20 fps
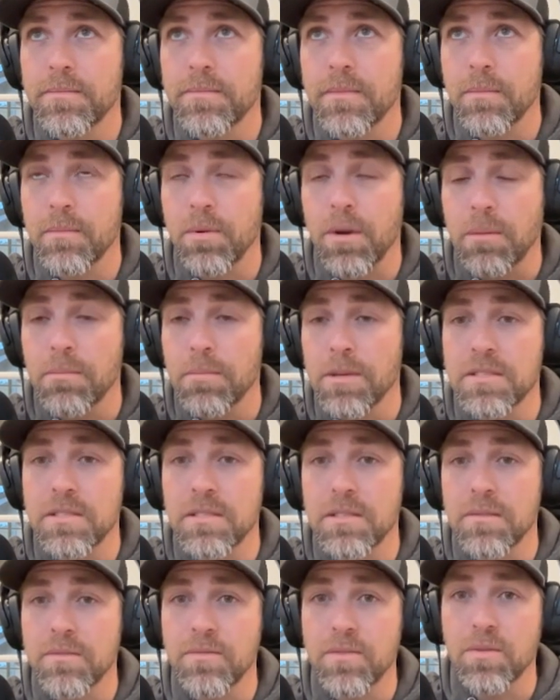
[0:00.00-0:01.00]
I'm probably
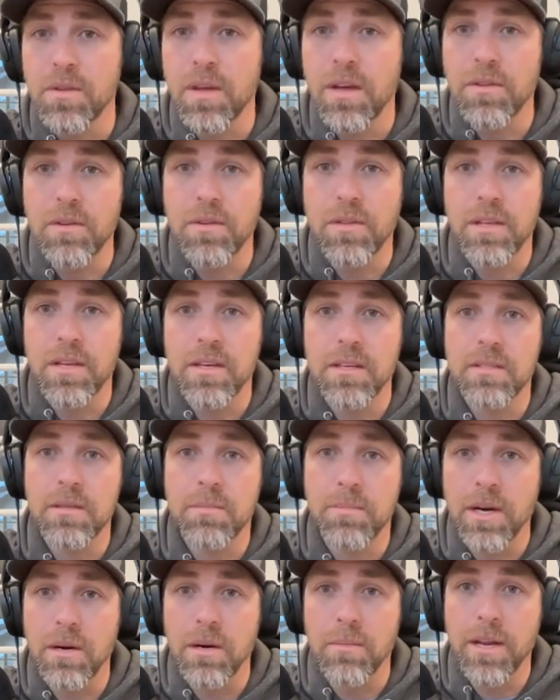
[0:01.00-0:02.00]
missing a few other things.
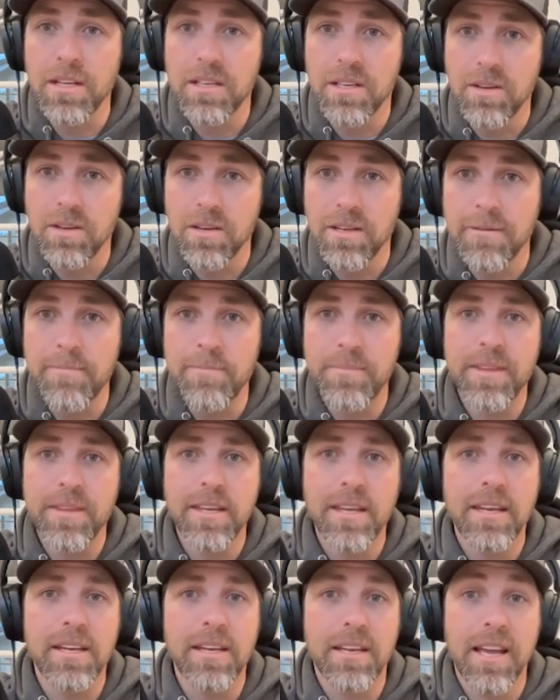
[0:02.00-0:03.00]
Paramedic unit.
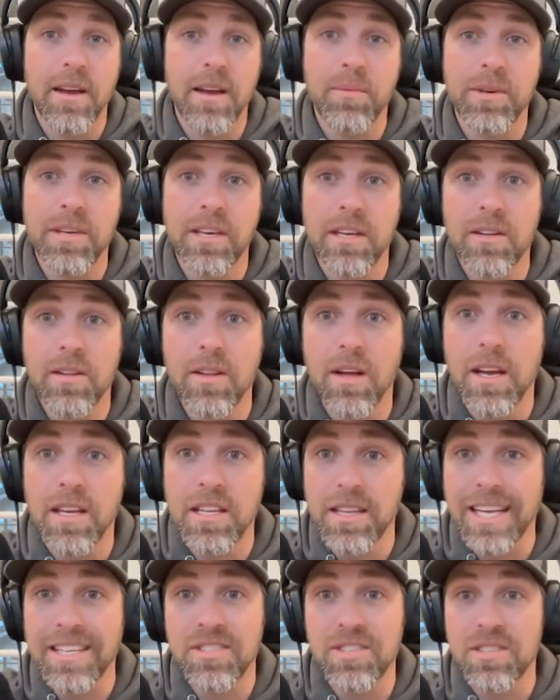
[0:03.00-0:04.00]
Yeah, we get a lot.
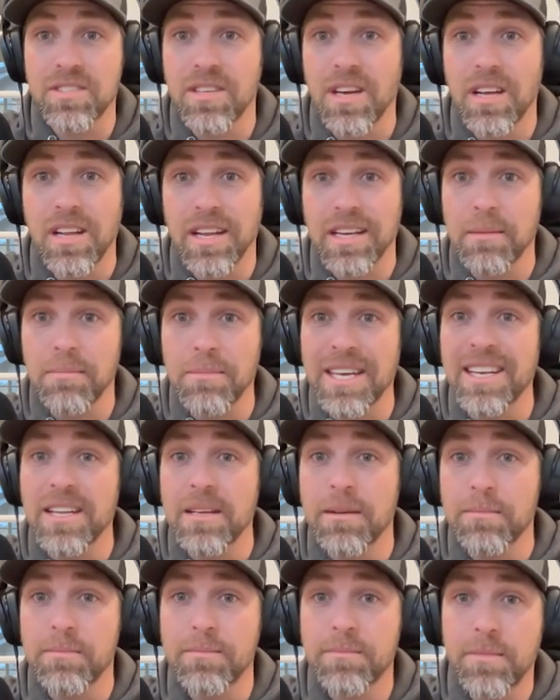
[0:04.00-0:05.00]
And that's just on like a
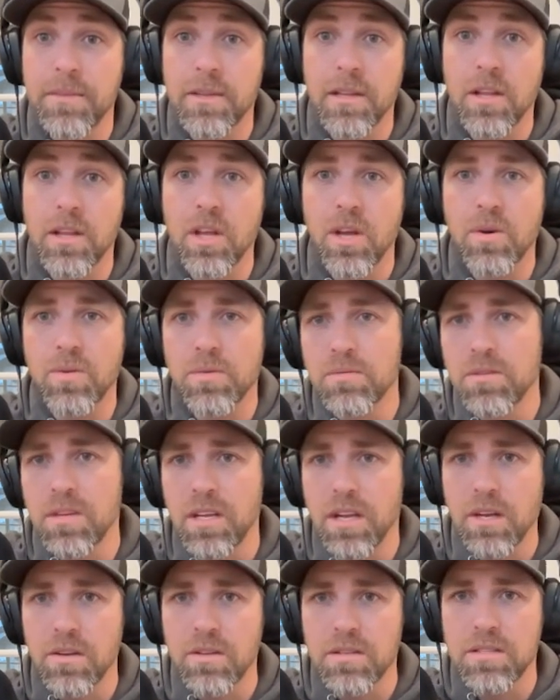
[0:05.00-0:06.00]
medium. Low,
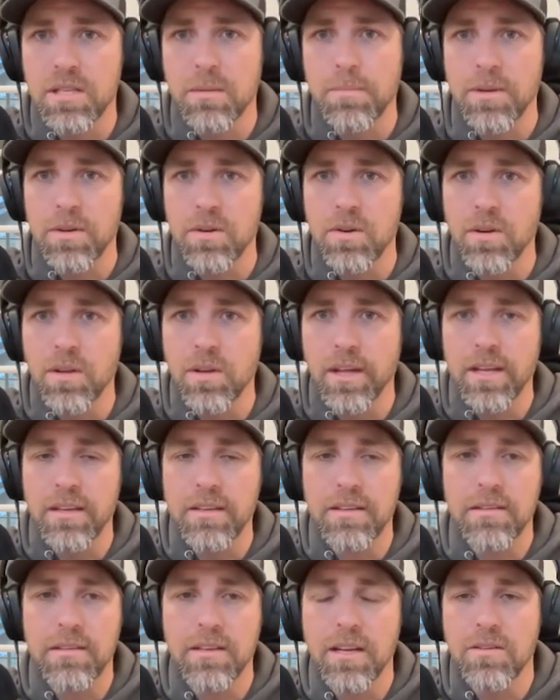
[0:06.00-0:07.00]
is typical, like,
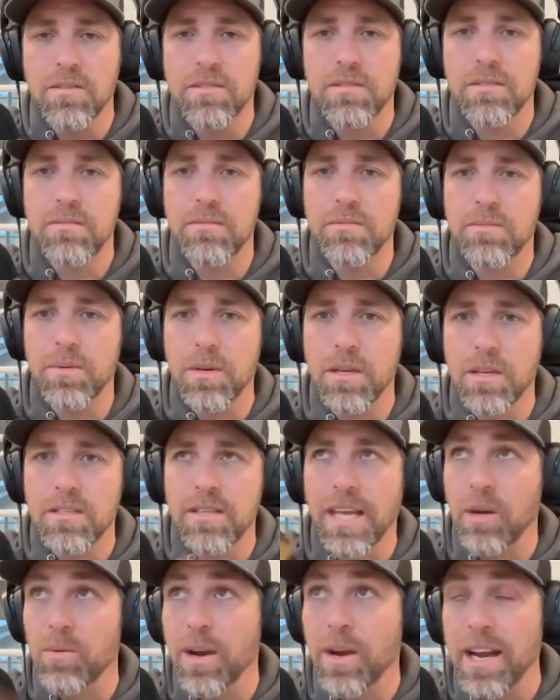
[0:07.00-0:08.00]
it's
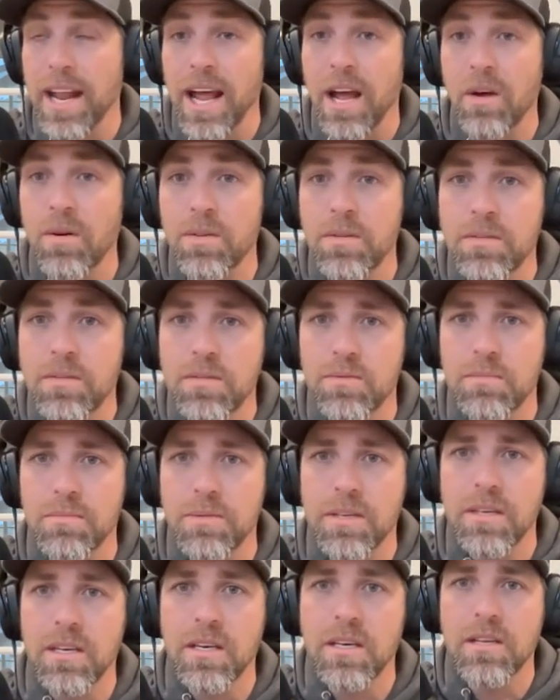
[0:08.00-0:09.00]
like right now would
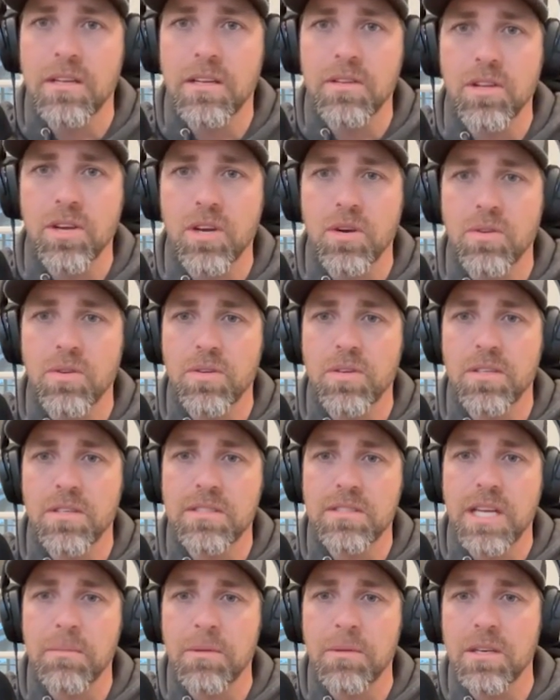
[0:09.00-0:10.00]
be low during this
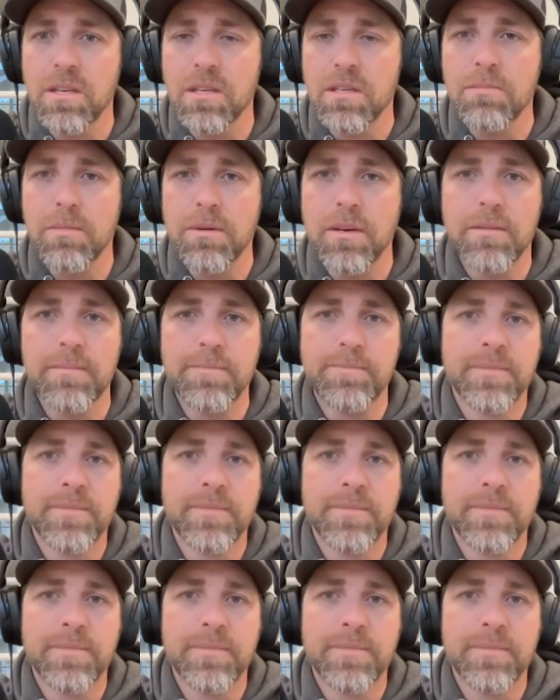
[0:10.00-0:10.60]
time of years. But